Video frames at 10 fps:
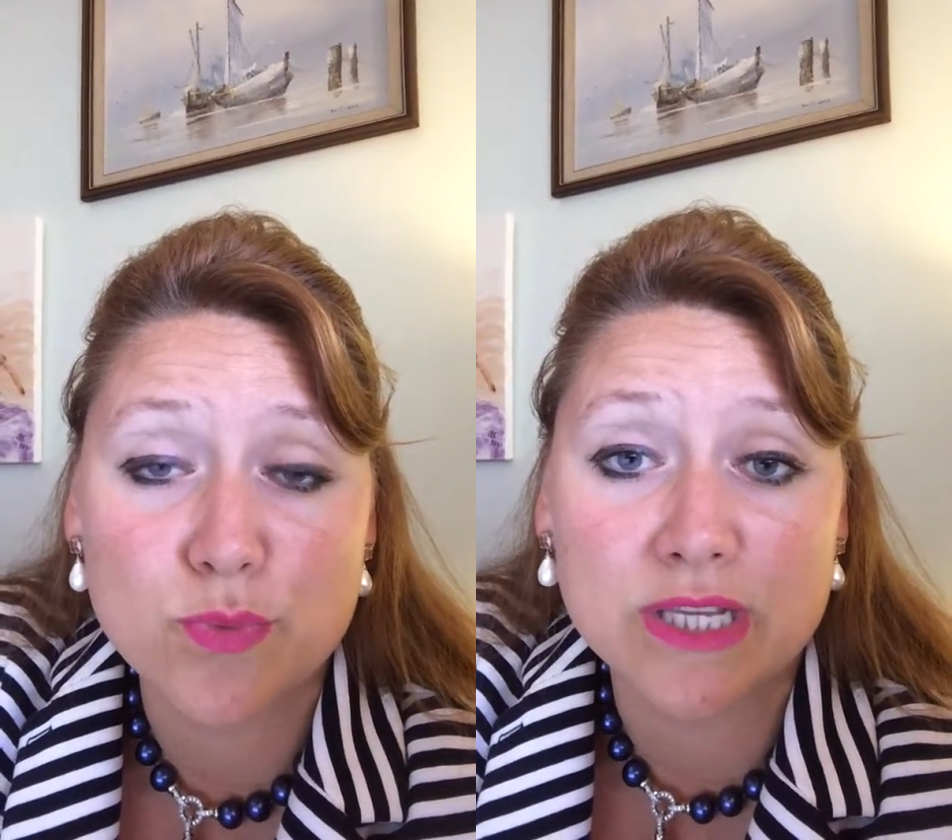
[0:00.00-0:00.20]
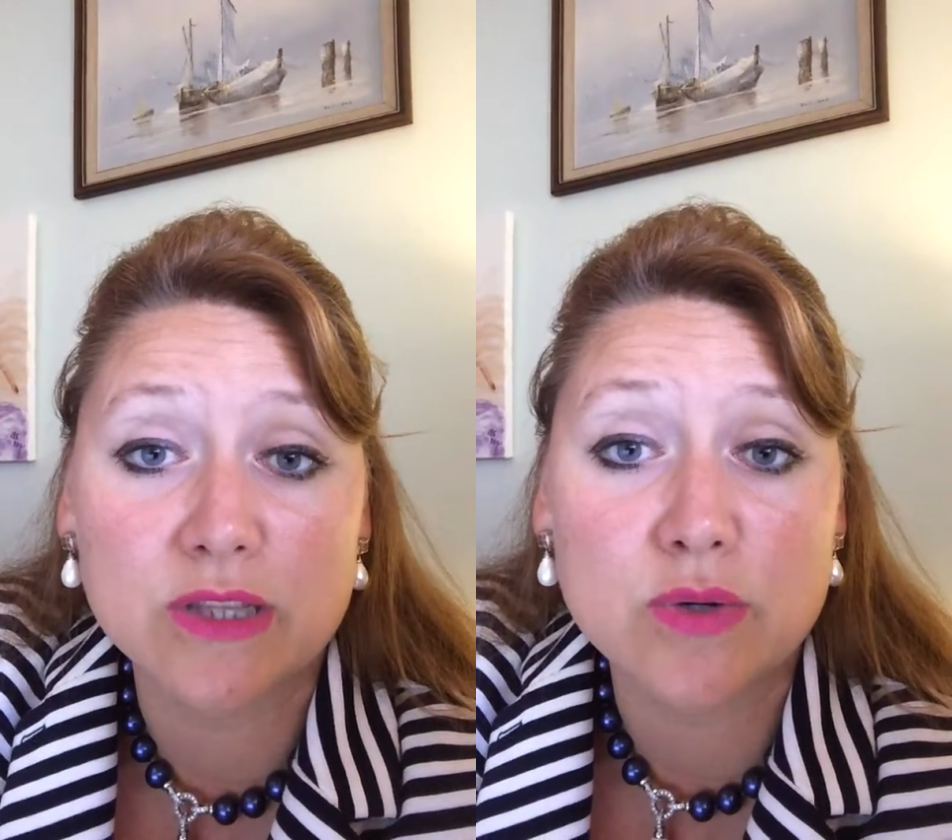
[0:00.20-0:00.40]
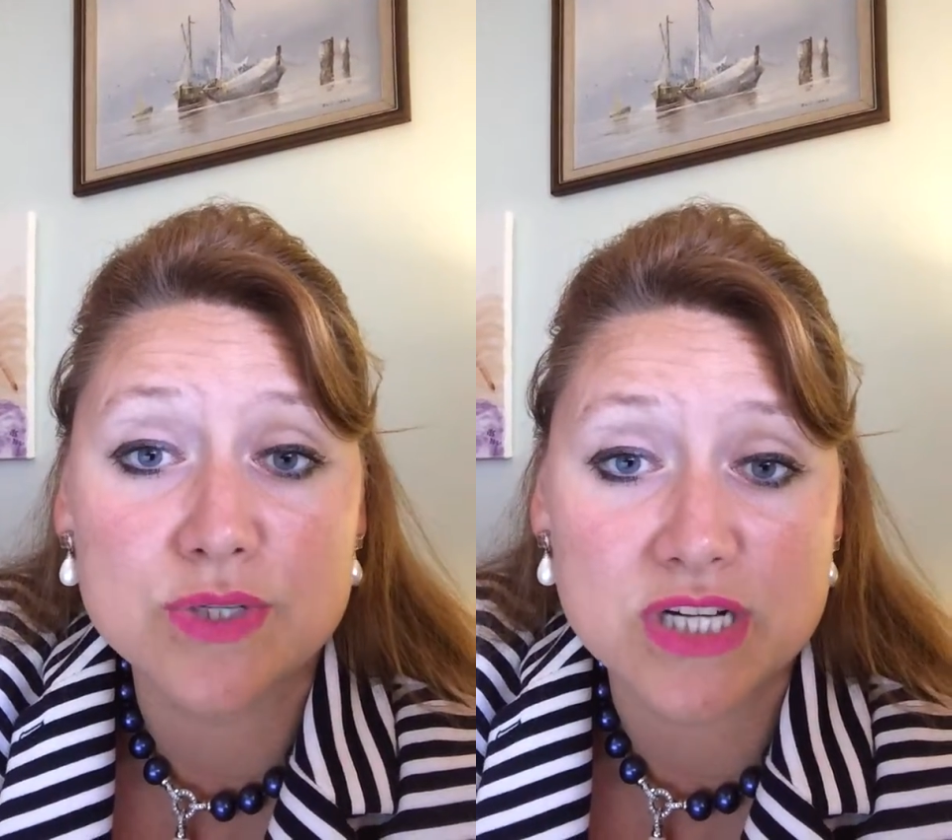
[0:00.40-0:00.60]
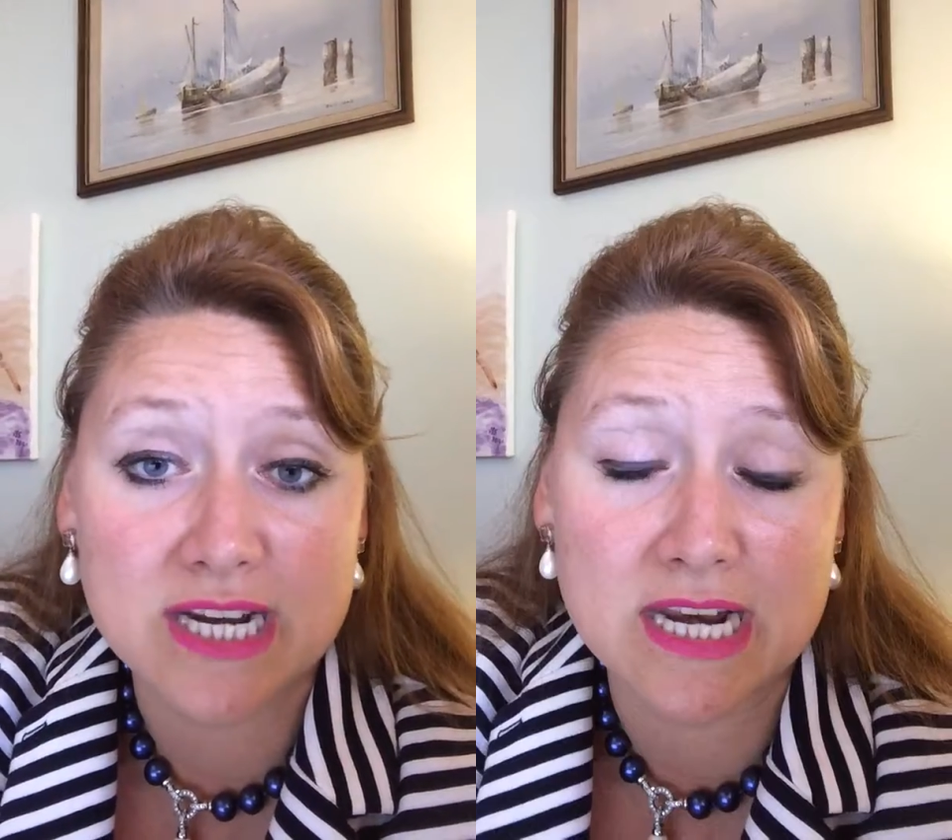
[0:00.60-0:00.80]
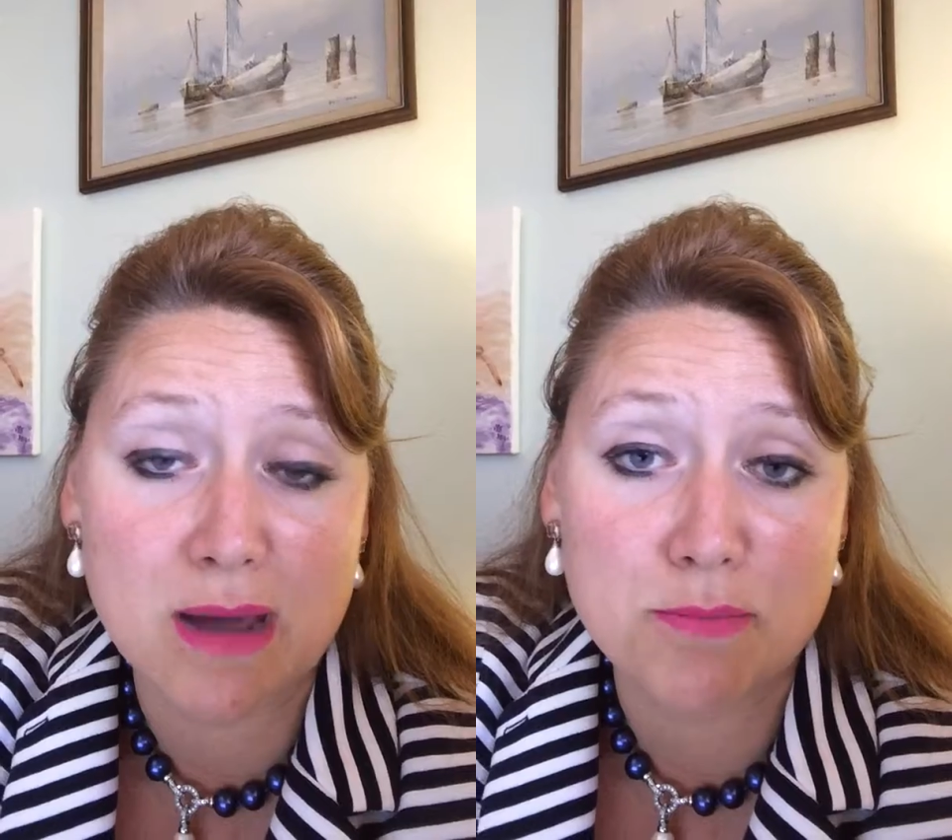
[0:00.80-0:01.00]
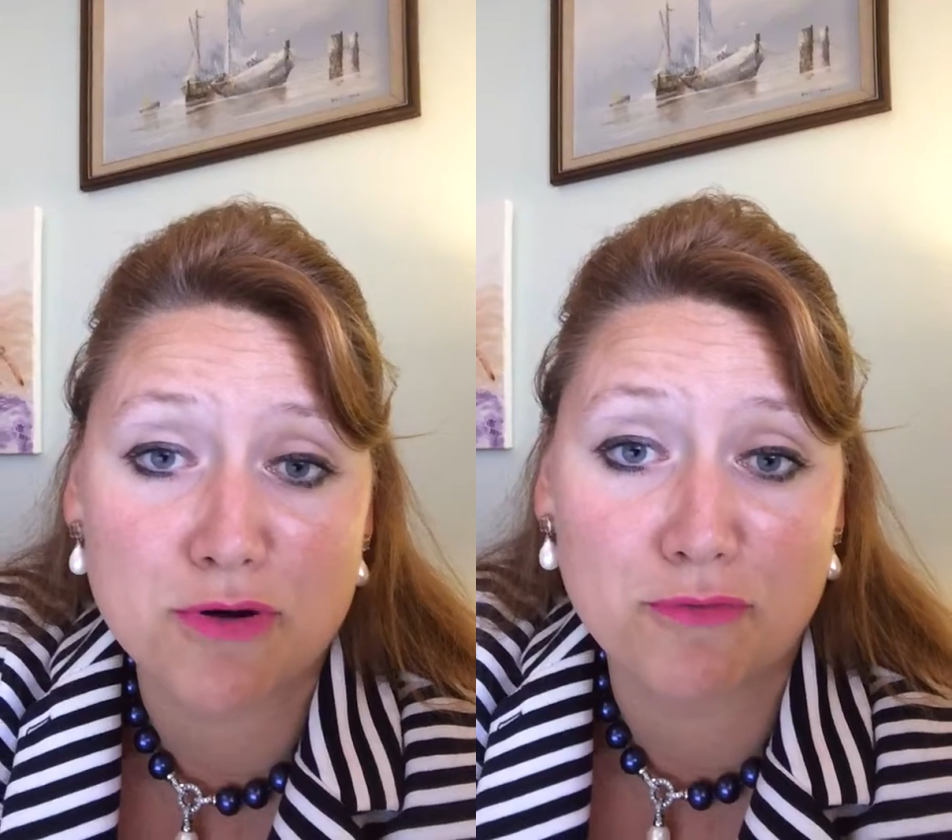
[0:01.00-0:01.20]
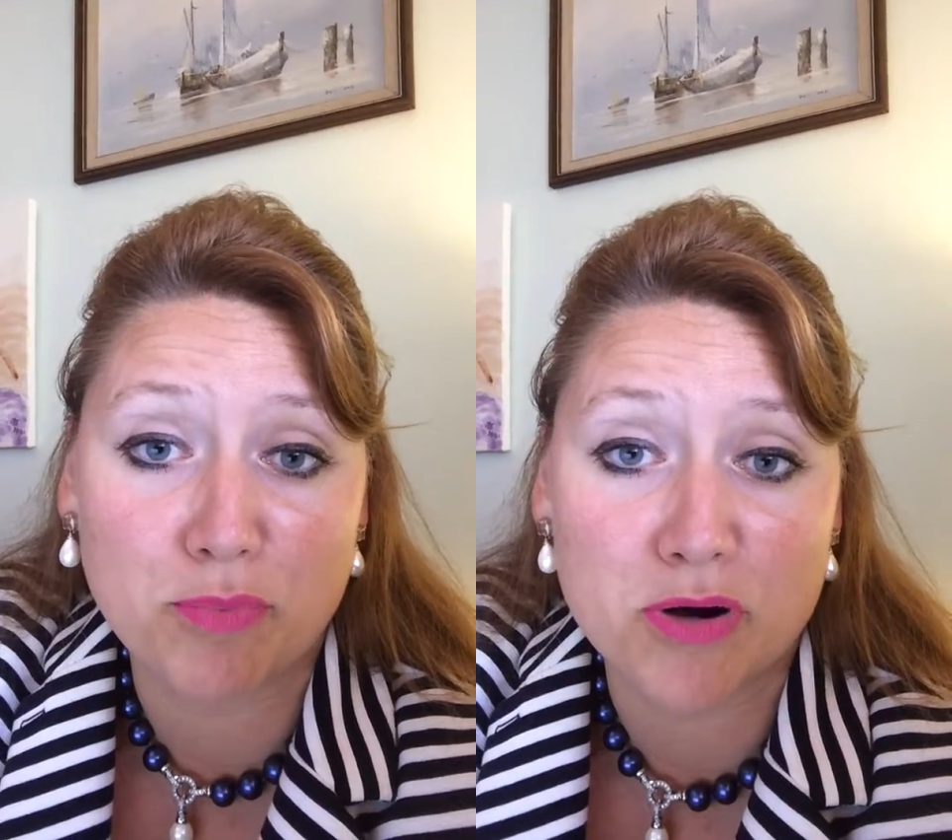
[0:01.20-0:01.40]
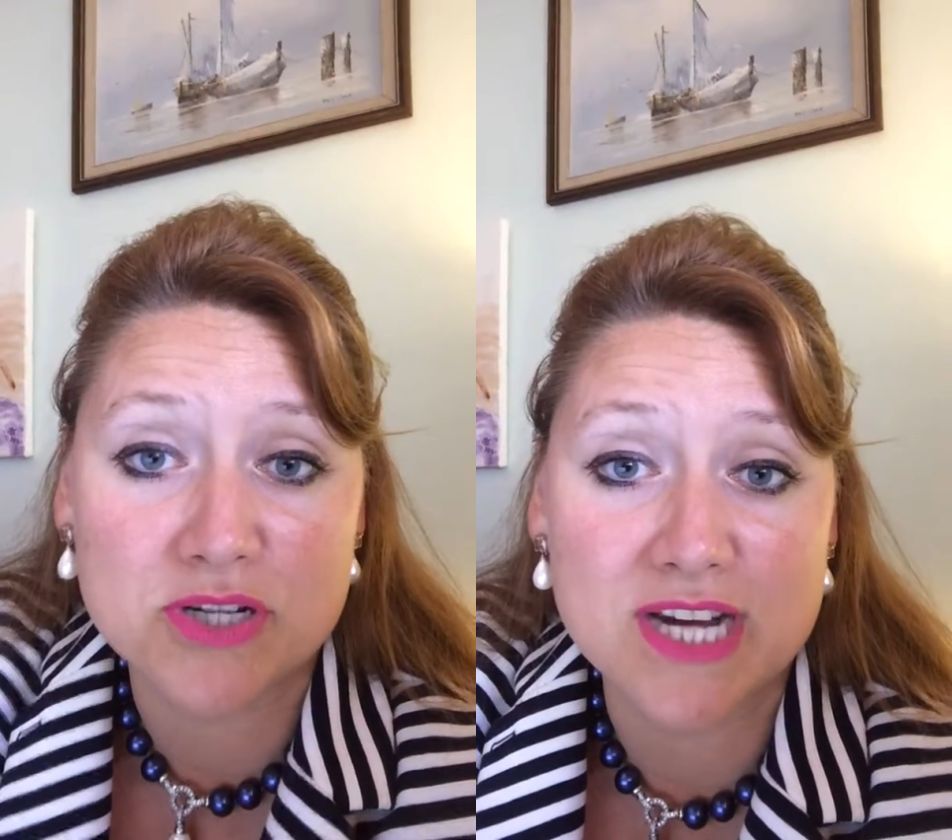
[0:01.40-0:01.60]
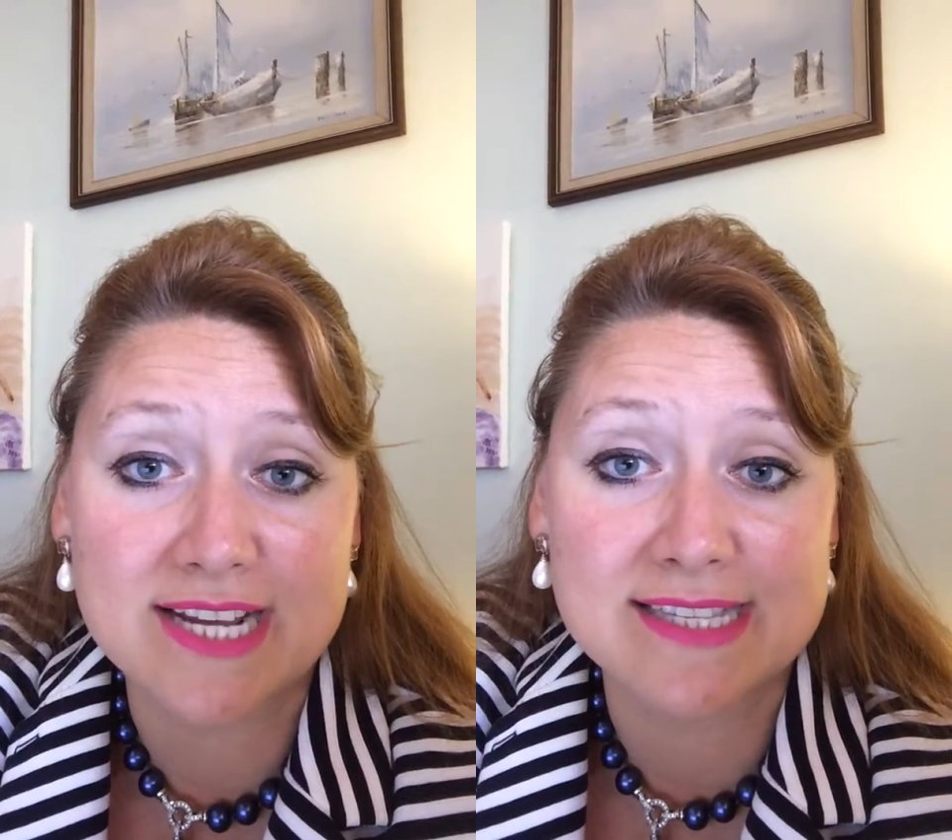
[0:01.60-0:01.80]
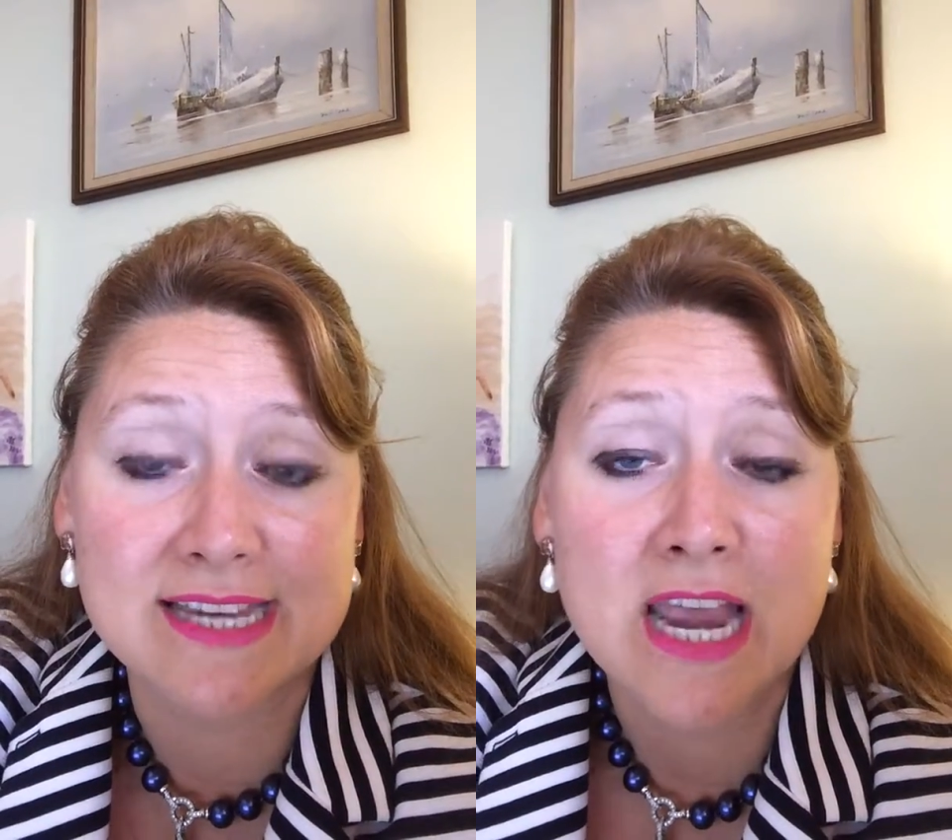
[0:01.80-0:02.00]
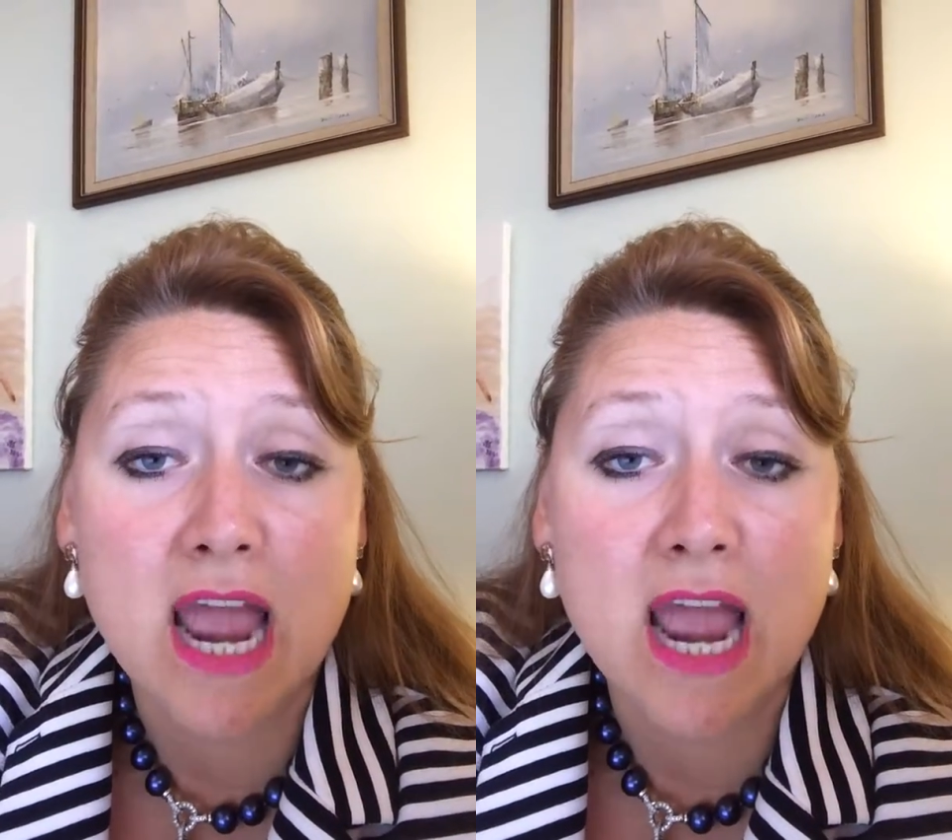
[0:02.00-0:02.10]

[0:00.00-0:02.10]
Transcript: We're launching a number of projects,